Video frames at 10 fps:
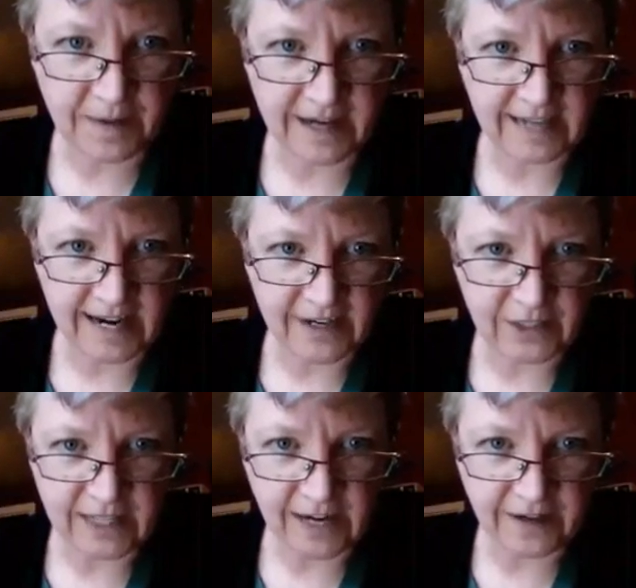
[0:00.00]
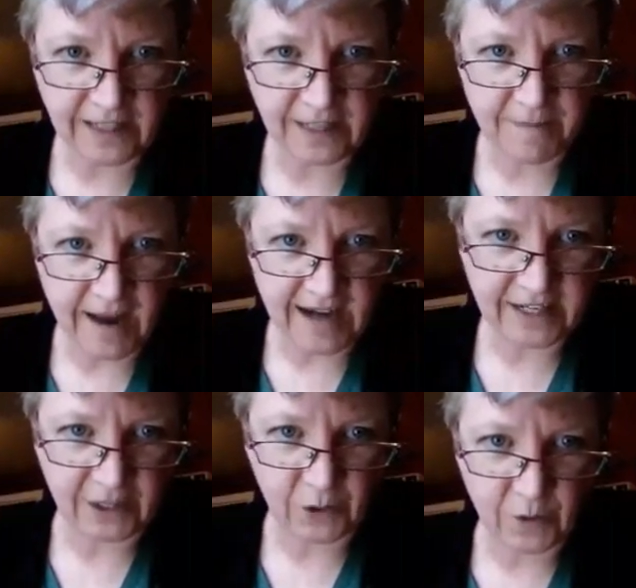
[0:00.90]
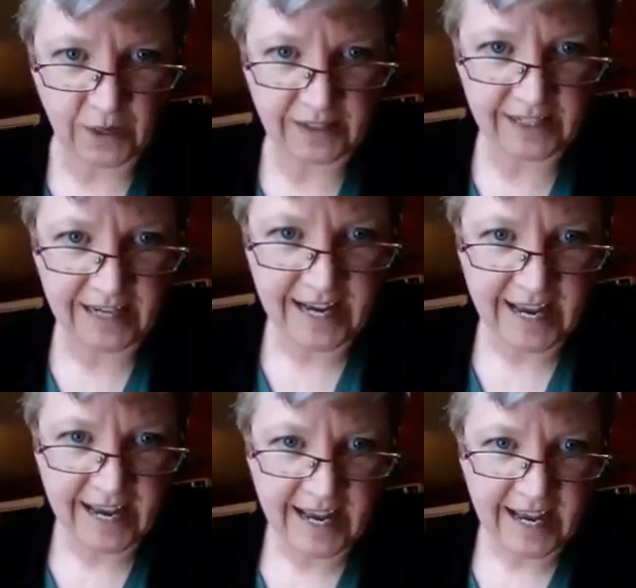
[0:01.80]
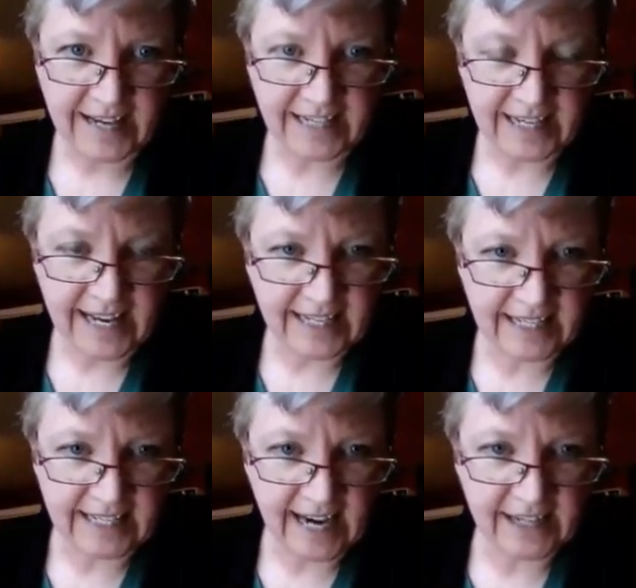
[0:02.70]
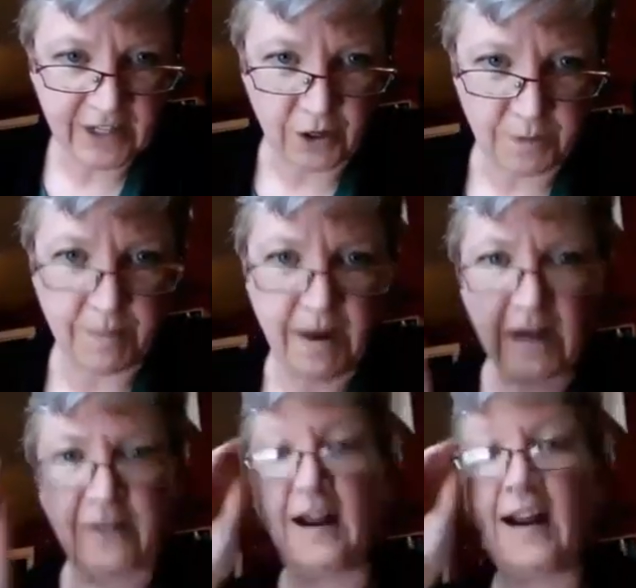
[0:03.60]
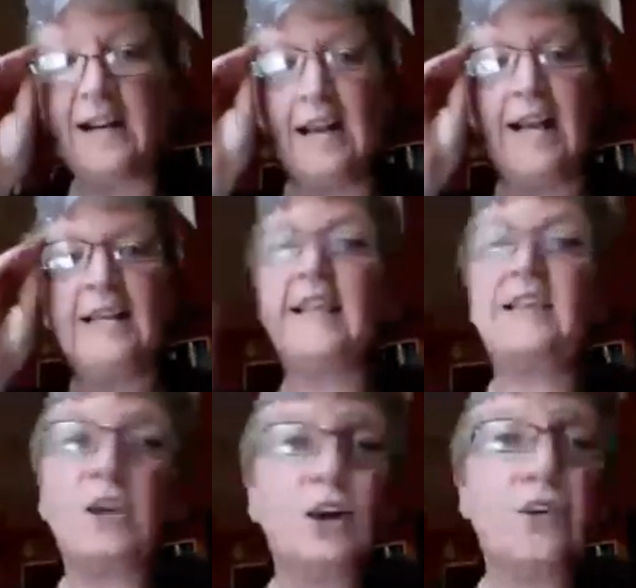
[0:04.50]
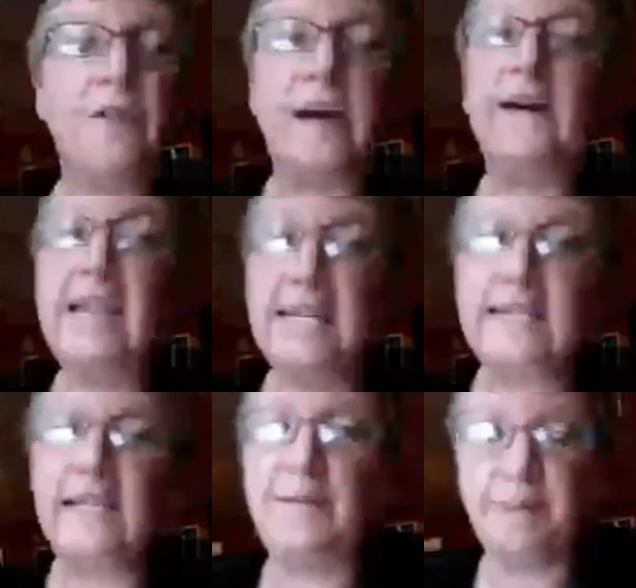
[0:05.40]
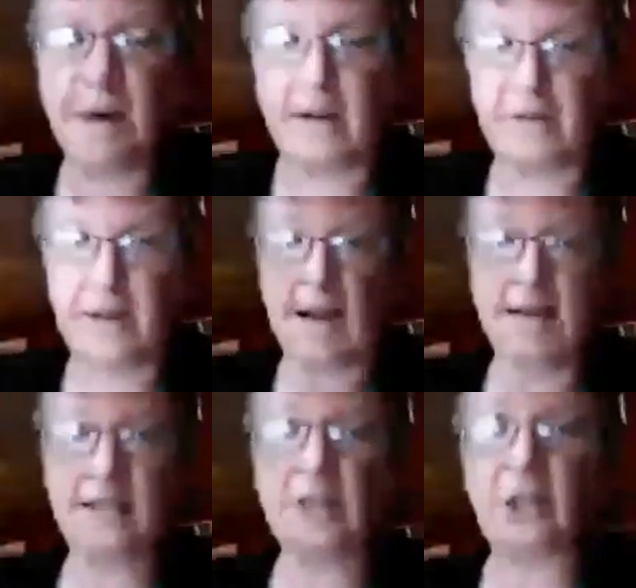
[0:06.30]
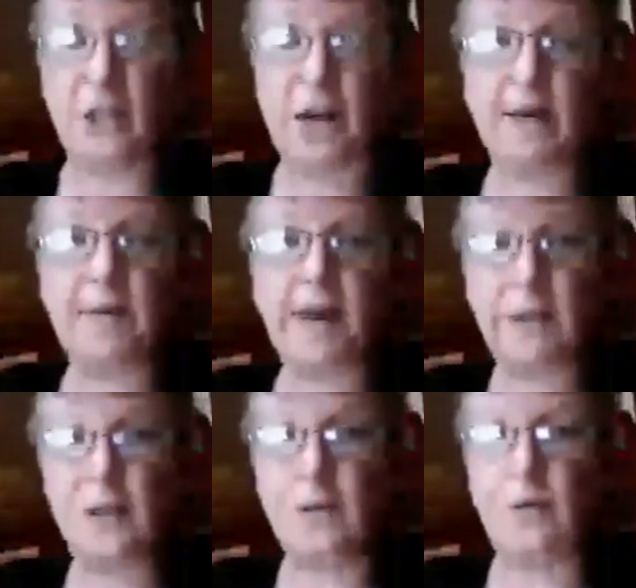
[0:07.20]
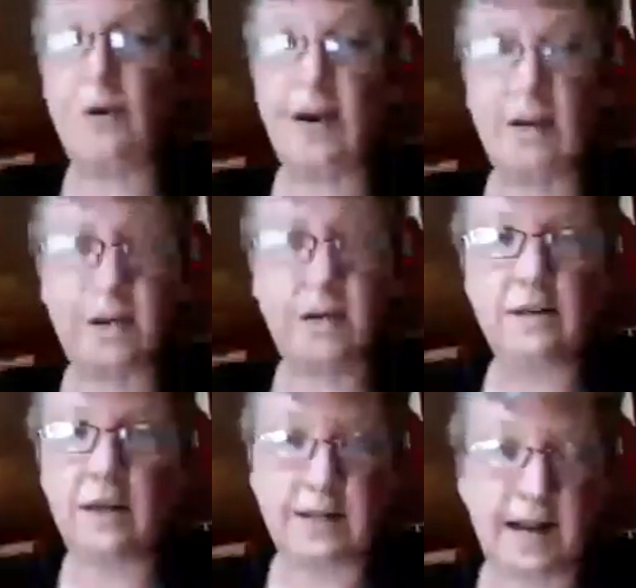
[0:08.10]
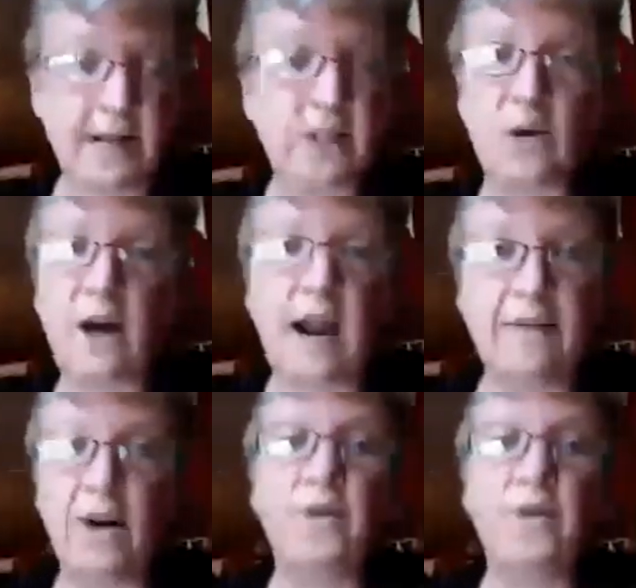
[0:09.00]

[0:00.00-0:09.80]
be a dino stuffy to match the quilt? and she guesses Dexter could be modified. Dexter could very easily be modified to turn him into a, a, dinosaur. I've